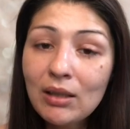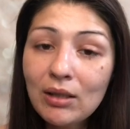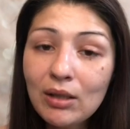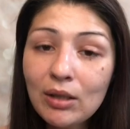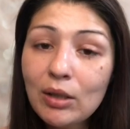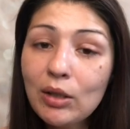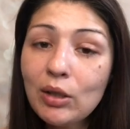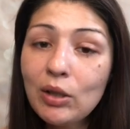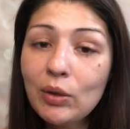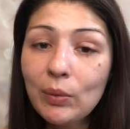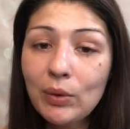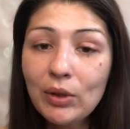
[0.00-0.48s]

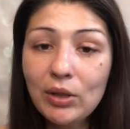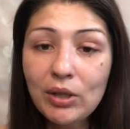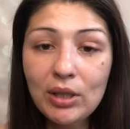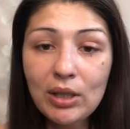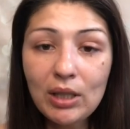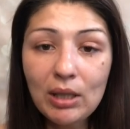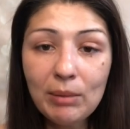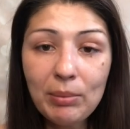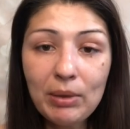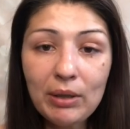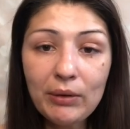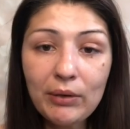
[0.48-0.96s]
to switch it
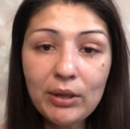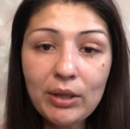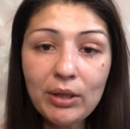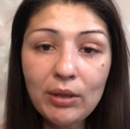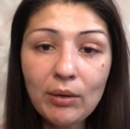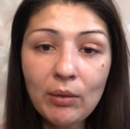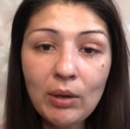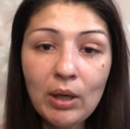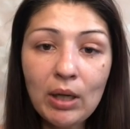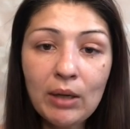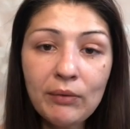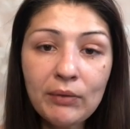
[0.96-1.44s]
up every
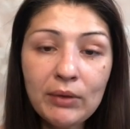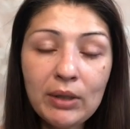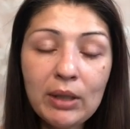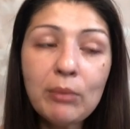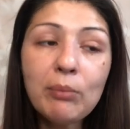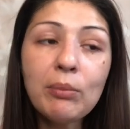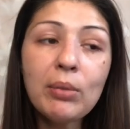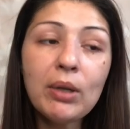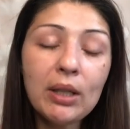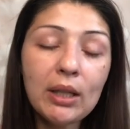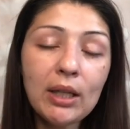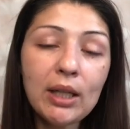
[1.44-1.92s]
so
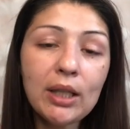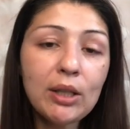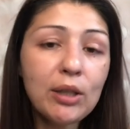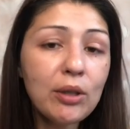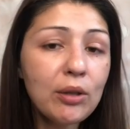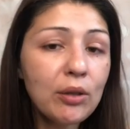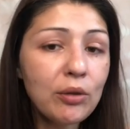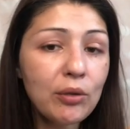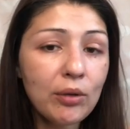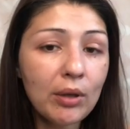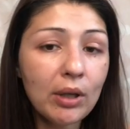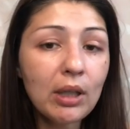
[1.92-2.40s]
often, but I
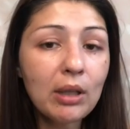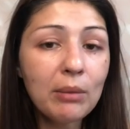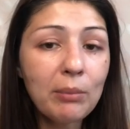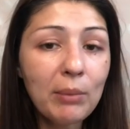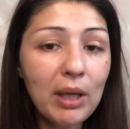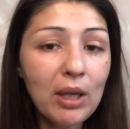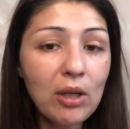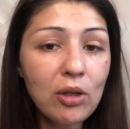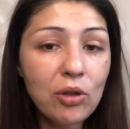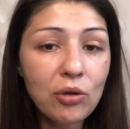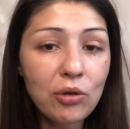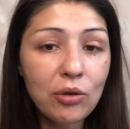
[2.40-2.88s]
do try to
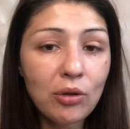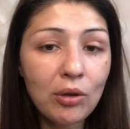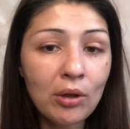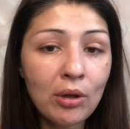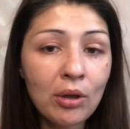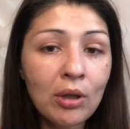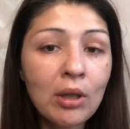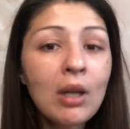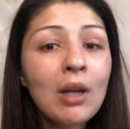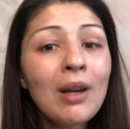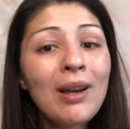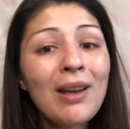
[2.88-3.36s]
make
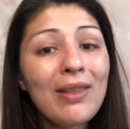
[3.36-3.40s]
sure